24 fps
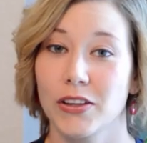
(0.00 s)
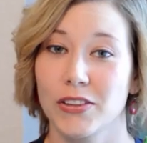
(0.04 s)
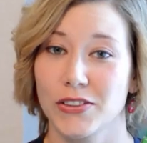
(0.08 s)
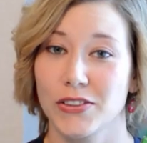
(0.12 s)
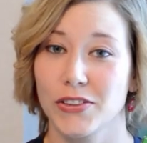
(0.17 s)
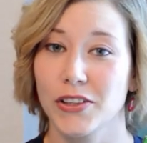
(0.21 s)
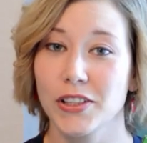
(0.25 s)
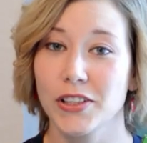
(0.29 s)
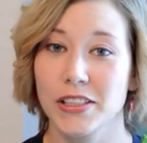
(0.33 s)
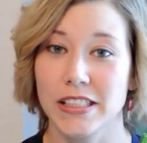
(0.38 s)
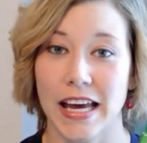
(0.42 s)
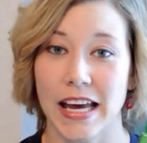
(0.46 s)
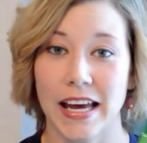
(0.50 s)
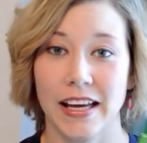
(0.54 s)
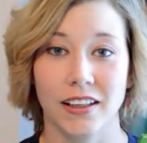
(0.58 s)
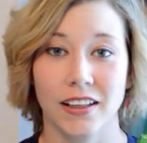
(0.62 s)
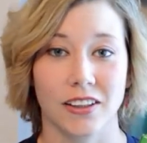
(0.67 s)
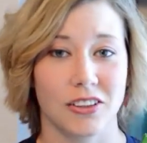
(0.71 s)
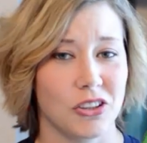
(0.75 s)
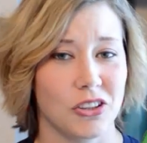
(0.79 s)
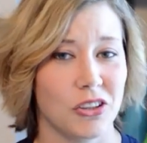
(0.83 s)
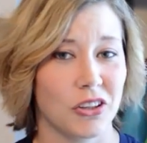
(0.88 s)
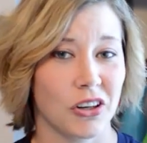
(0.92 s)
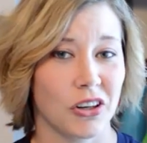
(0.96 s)
Zyrtec,
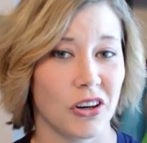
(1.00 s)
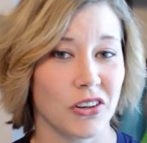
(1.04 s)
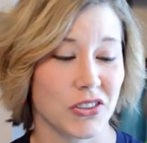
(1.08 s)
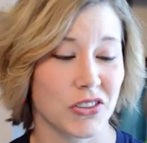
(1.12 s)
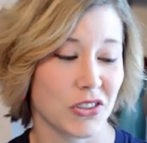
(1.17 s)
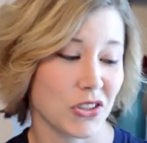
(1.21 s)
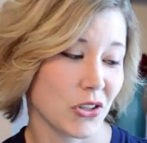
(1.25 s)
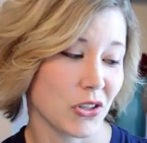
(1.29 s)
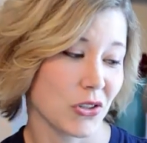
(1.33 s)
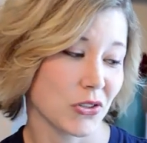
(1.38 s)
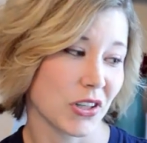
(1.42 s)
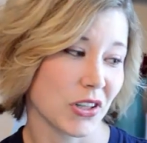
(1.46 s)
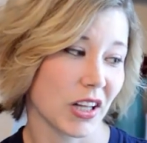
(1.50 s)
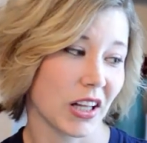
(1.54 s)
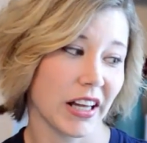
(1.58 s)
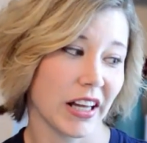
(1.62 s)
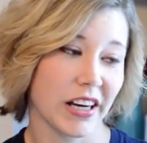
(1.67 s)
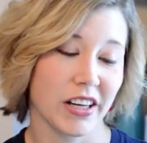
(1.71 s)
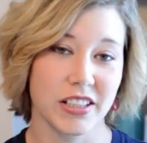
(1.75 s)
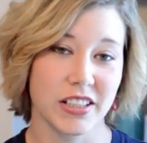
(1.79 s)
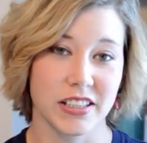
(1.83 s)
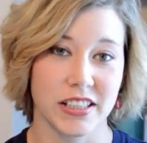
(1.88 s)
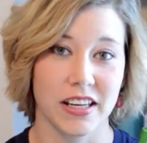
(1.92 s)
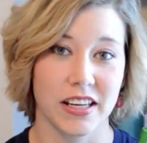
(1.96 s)
you can also use
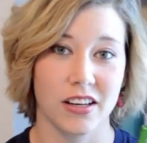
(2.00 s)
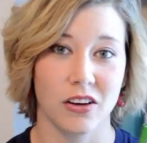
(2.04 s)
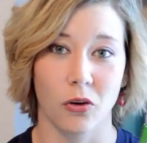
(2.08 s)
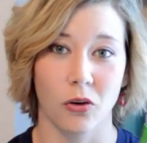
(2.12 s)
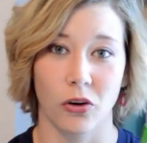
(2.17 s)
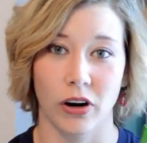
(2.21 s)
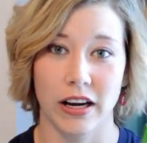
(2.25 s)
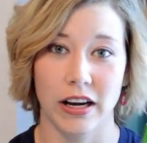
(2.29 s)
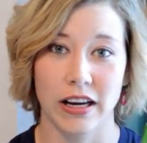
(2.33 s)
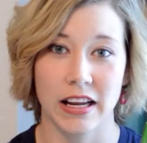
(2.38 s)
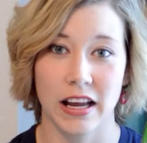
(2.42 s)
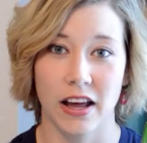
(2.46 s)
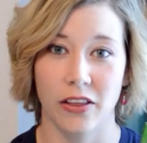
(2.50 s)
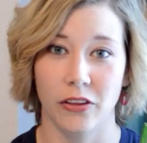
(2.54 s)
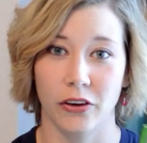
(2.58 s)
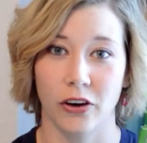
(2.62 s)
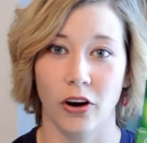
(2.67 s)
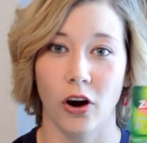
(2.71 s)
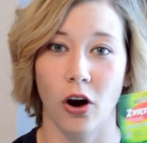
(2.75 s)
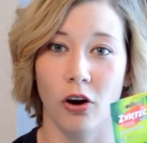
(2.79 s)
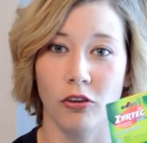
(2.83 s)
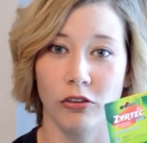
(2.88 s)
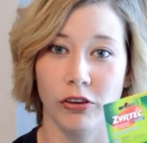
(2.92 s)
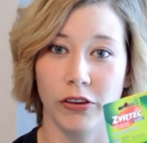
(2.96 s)
Claritin or any other
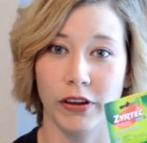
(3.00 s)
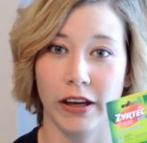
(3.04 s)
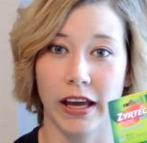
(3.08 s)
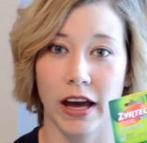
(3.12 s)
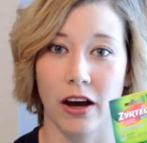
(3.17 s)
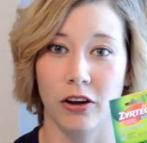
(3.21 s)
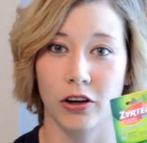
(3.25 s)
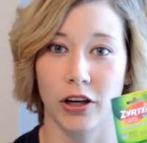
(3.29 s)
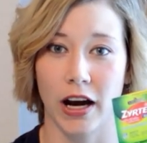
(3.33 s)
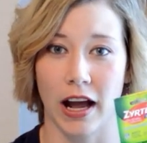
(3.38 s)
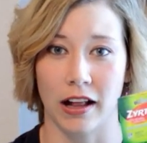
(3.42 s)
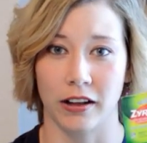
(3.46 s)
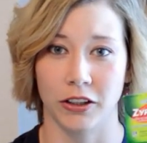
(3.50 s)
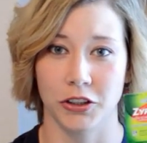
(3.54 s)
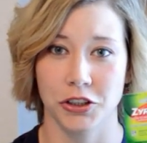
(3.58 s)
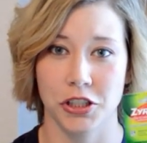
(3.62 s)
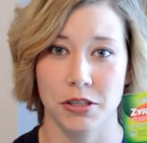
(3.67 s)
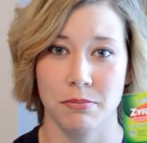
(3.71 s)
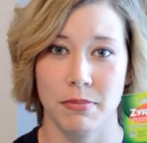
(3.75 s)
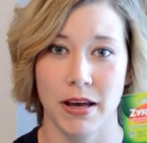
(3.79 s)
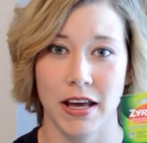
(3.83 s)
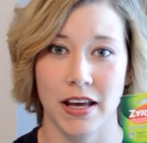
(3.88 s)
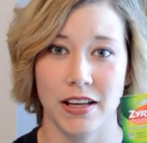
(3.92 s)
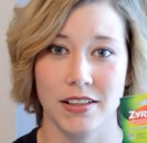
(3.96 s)
over-the-counter allergy
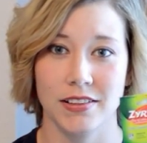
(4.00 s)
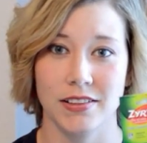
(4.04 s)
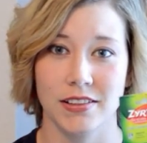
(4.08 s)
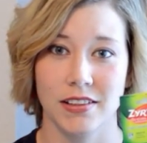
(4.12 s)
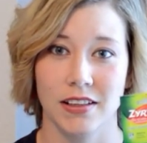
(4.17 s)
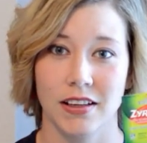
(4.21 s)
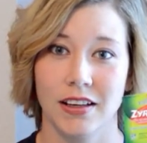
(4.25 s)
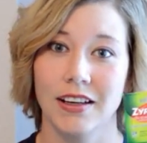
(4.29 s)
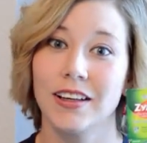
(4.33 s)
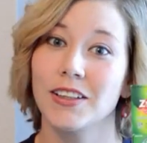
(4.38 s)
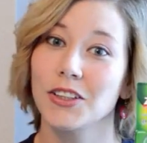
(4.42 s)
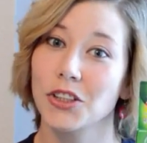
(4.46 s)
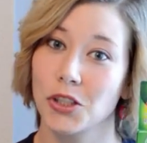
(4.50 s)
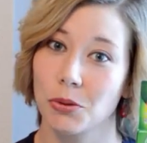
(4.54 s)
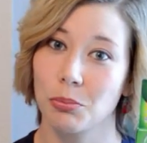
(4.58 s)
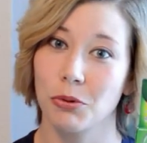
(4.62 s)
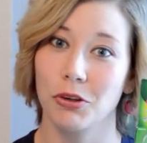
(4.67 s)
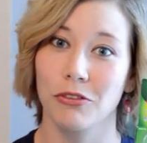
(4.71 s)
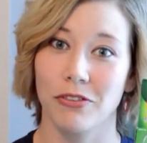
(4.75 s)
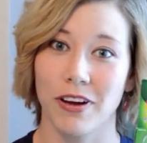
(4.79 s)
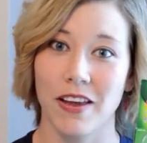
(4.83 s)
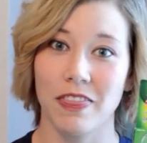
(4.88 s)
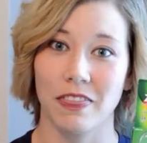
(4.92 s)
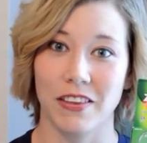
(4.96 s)
meds to
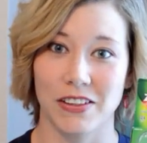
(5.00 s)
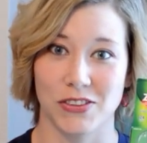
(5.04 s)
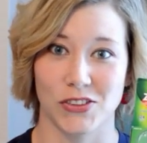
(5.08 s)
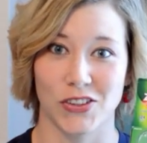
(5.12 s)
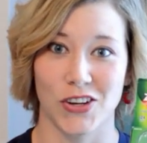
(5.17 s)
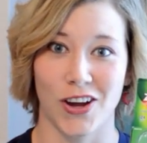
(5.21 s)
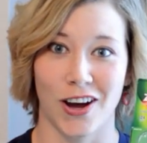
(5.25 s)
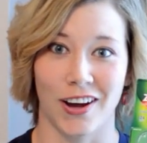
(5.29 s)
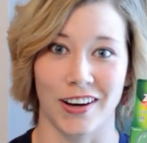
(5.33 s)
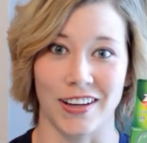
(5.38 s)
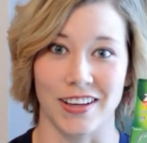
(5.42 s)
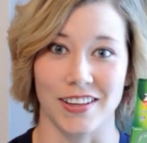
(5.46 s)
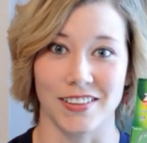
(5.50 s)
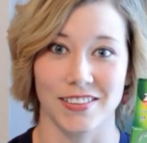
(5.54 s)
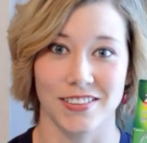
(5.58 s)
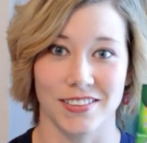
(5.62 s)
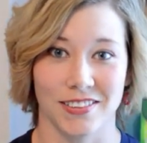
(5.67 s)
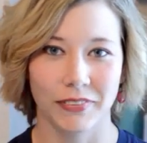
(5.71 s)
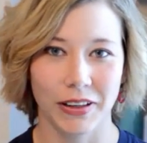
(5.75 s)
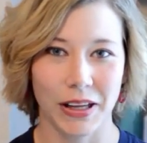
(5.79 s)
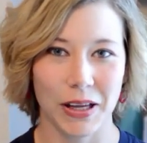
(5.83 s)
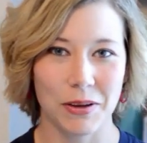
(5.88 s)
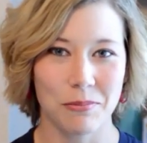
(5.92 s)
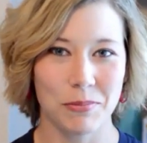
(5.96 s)
prevent the
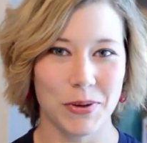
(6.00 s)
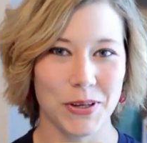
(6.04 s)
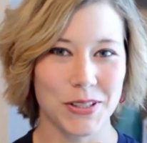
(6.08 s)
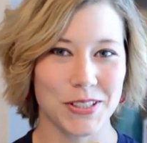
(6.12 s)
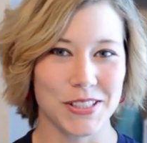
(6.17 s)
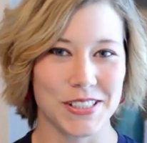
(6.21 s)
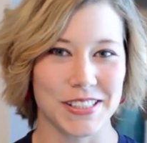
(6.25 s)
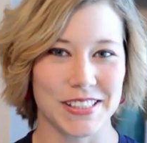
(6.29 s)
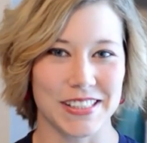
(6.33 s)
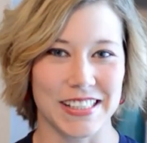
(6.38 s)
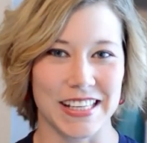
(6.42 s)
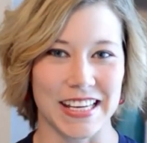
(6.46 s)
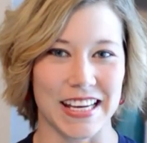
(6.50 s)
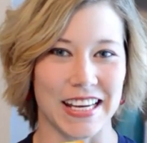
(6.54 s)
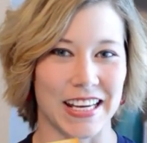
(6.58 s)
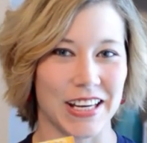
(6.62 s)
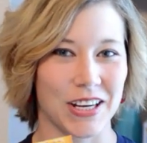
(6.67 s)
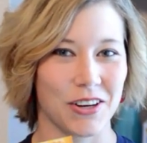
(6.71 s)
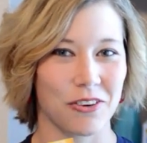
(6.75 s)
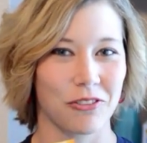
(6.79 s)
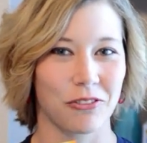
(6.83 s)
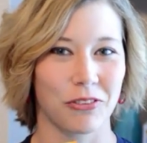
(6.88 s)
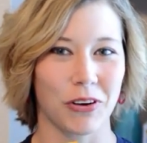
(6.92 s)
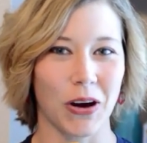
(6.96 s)
snotties. Emergency,
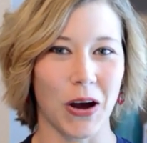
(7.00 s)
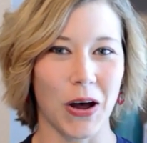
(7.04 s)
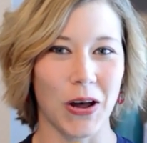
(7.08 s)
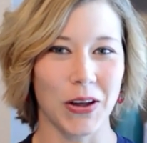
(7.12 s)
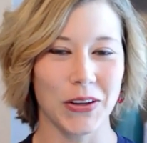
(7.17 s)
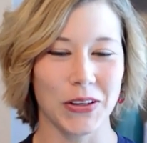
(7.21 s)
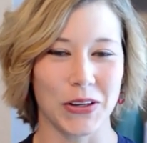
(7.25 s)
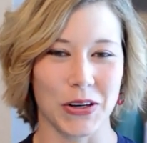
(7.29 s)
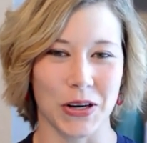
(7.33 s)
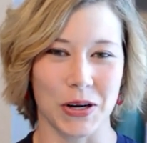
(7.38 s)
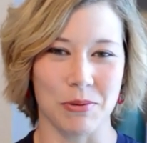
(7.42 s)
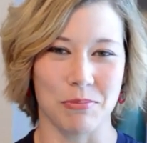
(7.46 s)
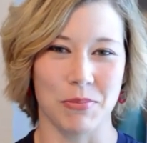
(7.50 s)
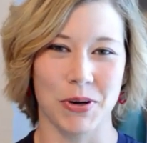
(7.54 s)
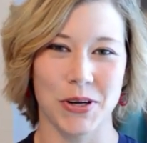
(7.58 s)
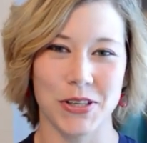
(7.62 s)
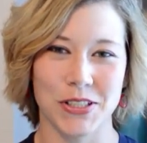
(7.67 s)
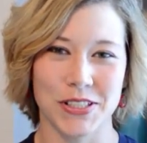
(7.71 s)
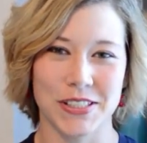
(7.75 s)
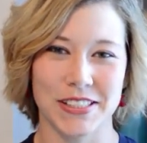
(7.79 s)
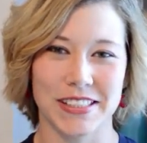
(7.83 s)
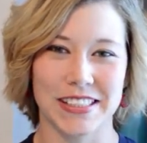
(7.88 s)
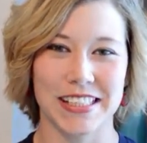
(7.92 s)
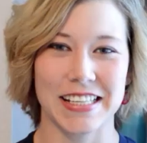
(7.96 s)
for all your
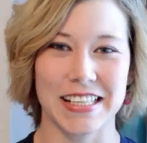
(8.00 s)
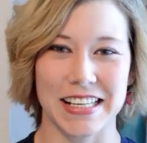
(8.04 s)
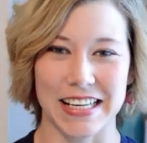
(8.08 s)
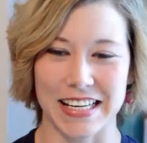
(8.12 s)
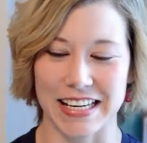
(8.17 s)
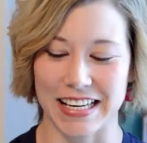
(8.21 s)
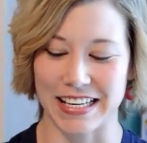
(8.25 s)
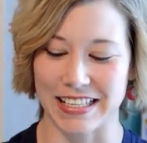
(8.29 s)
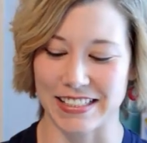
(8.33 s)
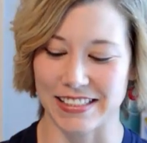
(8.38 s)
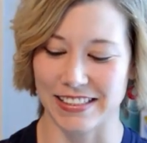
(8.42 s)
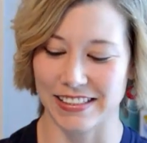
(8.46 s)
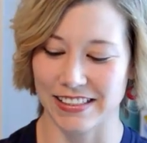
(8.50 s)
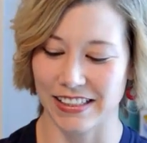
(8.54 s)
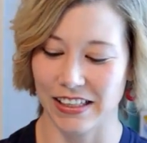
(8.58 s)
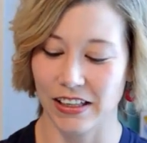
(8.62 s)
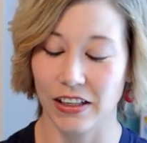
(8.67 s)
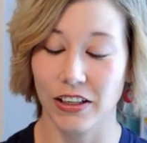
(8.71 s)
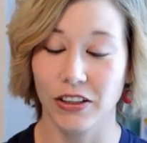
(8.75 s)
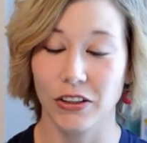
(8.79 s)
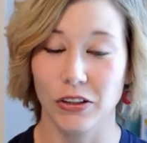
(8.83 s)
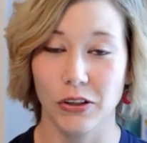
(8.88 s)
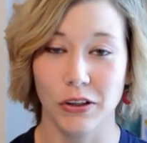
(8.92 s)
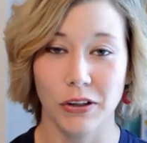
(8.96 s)
emergency needs.
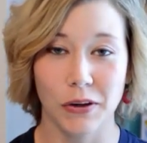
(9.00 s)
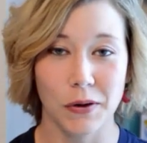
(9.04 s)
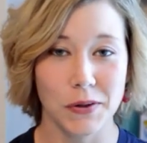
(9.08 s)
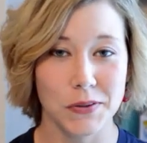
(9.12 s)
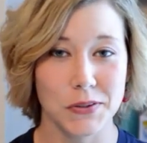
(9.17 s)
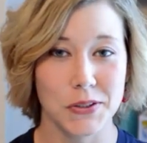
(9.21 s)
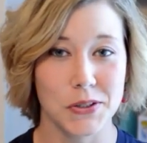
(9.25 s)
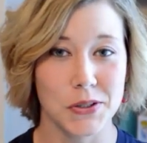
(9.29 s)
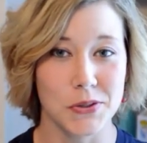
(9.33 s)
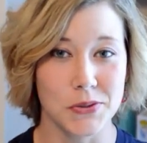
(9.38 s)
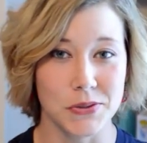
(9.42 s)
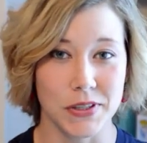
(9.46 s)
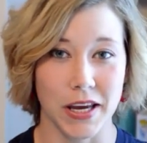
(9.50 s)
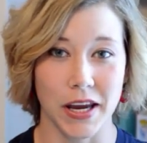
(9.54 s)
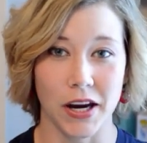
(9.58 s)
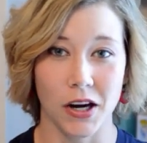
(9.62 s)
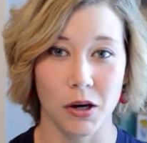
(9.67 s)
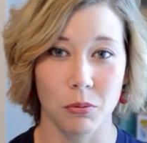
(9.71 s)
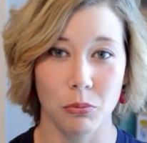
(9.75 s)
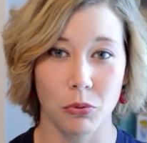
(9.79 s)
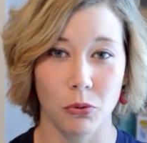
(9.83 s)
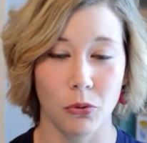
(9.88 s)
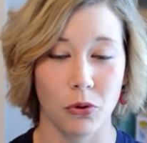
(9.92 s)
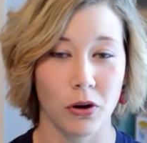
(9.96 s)
You can also use
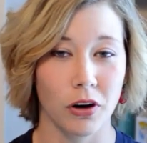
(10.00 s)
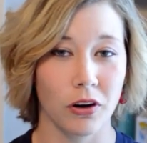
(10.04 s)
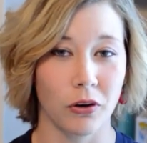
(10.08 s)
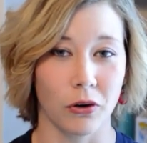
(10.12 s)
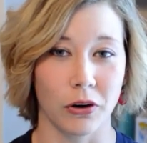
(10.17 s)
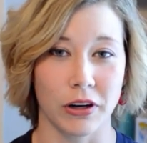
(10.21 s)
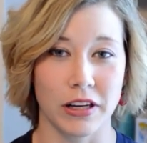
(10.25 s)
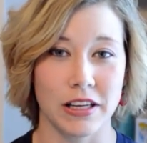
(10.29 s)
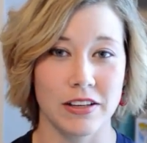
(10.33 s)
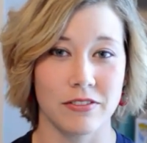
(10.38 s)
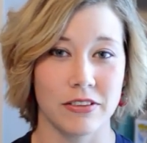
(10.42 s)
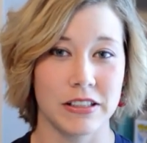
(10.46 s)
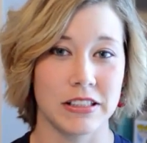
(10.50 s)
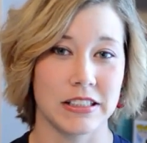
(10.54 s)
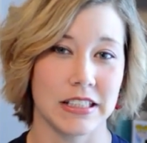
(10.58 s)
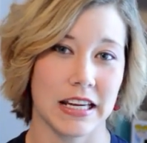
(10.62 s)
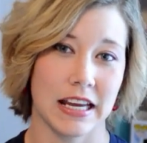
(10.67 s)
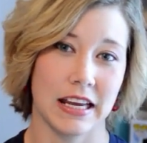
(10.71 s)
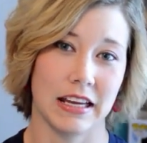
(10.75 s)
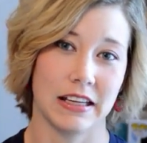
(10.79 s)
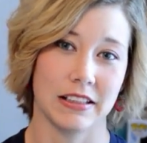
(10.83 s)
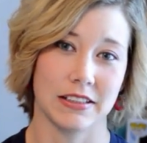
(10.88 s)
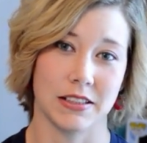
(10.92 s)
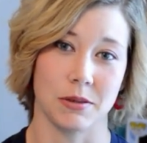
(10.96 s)
Airborne or even
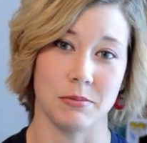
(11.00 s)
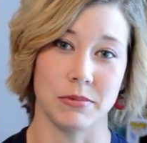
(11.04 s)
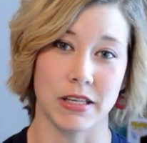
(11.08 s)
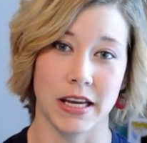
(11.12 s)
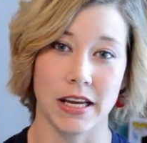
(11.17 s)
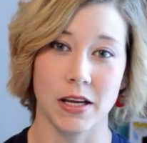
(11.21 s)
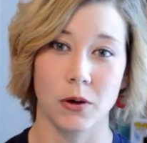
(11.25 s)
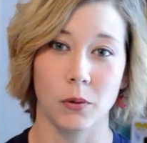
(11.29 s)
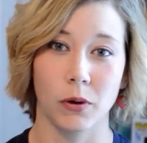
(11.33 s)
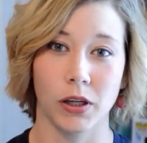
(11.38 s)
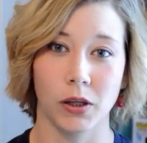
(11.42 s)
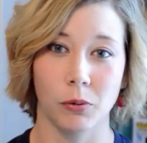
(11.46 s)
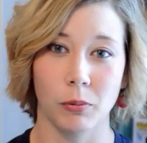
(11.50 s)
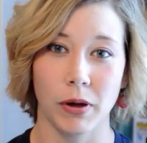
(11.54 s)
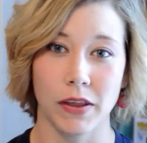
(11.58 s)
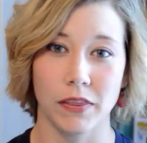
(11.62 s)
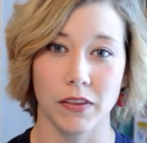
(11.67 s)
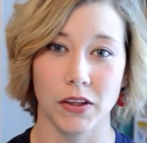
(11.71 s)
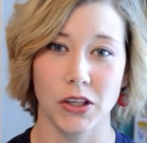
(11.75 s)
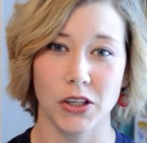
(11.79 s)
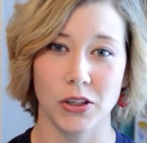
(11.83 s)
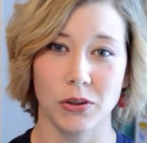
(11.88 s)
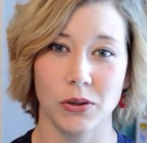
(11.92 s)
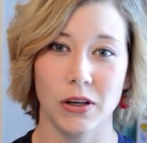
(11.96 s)
take some Dayquil with
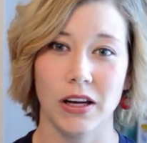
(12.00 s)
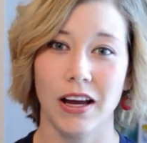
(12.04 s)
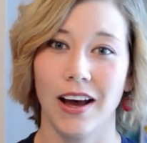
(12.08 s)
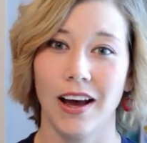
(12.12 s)
you.